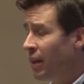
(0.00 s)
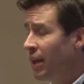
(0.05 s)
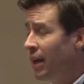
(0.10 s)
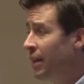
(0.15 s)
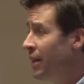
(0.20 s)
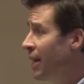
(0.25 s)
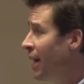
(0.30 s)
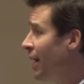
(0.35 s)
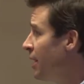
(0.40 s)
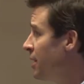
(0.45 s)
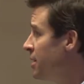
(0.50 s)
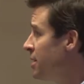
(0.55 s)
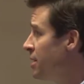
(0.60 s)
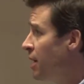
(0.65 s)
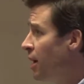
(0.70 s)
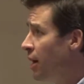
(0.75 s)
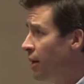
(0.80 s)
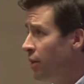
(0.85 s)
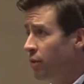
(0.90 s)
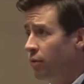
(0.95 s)
And that is
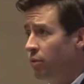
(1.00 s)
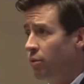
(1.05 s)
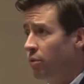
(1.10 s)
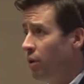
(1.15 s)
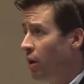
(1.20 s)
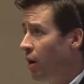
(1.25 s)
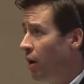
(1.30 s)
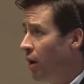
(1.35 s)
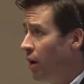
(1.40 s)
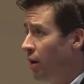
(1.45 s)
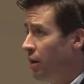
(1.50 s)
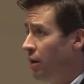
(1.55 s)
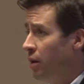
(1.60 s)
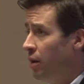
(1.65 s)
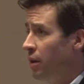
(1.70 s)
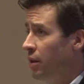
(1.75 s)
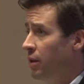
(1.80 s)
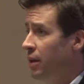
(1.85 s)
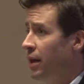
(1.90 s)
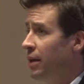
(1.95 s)
not through law.
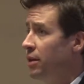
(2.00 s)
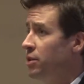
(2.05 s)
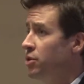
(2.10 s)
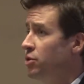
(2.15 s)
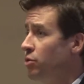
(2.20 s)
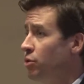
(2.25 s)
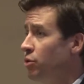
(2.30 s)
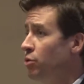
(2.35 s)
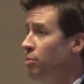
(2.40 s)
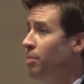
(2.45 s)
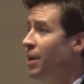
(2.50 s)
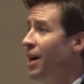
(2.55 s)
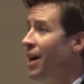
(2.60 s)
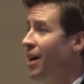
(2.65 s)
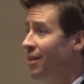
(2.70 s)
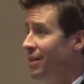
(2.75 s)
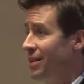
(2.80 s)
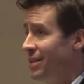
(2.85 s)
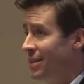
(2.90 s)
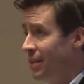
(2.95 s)
That is through
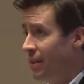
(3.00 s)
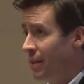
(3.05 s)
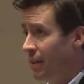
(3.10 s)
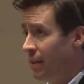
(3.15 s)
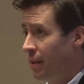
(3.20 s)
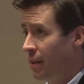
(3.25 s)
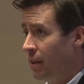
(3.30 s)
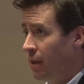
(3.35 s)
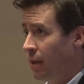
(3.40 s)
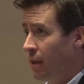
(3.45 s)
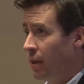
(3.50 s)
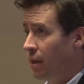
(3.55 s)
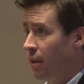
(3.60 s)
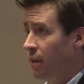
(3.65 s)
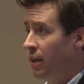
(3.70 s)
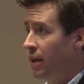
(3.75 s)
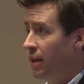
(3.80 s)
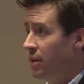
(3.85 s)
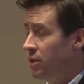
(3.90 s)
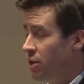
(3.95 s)
policy.
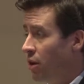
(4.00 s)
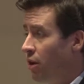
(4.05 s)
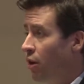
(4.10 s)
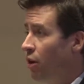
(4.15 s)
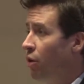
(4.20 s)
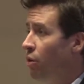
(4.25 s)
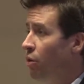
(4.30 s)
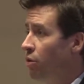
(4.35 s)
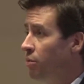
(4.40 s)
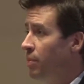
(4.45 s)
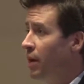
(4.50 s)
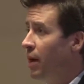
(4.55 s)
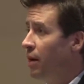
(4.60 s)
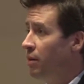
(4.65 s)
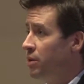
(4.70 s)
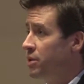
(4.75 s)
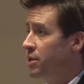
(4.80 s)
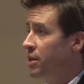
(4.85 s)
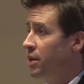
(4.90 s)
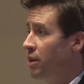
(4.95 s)
That is our own
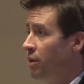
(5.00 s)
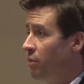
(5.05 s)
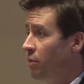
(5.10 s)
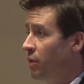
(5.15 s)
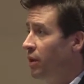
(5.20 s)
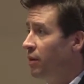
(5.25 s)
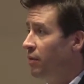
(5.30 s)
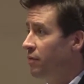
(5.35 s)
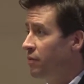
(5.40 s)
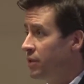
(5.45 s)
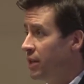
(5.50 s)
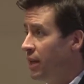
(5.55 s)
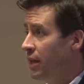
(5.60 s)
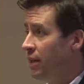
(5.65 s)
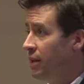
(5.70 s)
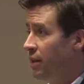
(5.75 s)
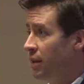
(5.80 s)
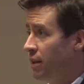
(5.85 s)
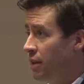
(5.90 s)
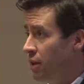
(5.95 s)
policy that we have
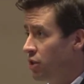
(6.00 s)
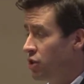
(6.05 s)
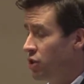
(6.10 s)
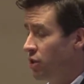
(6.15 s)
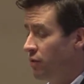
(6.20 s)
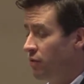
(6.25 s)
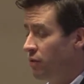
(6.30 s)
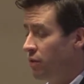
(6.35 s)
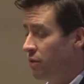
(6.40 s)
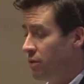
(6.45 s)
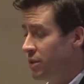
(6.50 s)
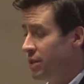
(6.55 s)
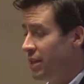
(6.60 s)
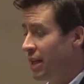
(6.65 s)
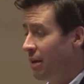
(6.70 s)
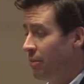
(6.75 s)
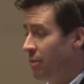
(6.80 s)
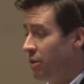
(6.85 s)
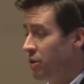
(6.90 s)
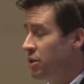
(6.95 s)
taken the initiative to
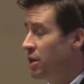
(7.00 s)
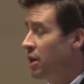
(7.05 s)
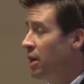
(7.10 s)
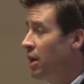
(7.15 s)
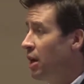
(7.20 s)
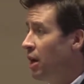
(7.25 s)
establish.